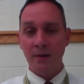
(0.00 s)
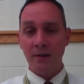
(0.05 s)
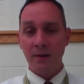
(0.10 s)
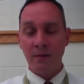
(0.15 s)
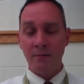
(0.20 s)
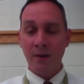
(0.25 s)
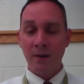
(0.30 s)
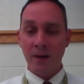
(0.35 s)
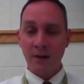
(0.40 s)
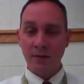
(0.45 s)

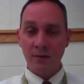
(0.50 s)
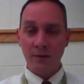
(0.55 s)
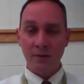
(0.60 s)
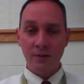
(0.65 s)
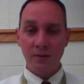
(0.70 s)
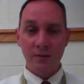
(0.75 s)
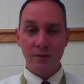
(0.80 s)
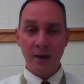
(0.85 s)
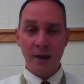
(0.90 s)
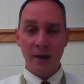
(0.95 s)

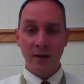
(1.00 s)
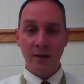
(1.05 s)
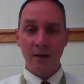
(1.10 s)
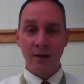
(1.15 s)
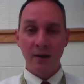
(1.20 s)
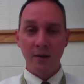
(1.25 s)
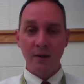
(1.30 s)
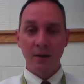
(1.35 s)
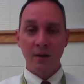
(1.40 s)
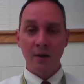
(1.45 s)
inventions that
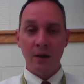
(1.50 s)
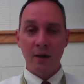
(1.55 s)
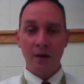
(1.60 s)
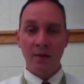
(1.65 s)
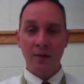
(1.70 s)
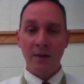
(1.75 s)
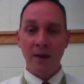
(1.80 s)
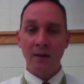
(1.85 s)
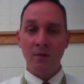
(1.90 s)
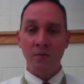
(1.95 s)
uh,
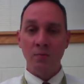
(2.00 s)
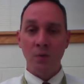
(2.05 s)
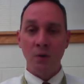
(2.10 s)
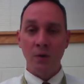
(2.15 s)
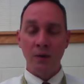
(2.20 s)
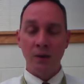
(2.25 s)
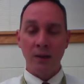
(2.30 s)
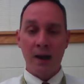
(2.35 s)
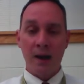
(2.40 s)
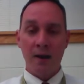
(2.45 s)
then would
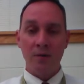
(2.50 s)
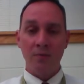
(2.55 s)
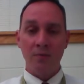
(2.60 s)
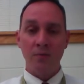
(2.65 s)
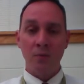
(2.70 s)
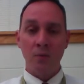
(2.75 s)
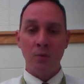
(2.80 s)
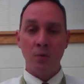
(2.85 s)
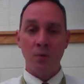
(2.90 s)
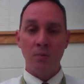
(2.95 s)
allow
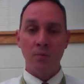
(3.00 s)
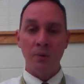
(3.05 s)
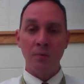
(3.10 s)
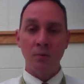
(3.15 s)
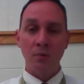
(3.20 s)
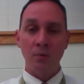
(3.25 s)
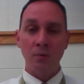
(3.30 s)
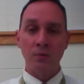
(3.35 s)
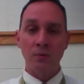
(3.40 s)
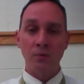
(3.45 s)
for
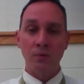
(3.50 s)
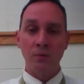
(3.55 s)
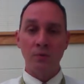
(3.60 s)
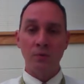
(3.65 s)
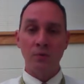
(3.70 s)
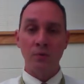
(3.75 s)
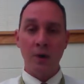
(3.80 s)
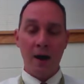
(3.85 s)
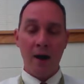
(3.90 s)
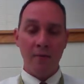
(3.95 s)
people to
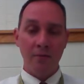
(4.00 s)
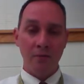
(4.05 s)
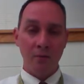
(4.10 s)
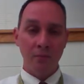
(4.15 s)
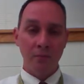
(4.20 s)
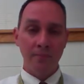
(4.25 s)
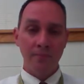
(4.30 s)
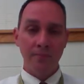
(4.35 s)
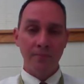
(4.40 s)
travel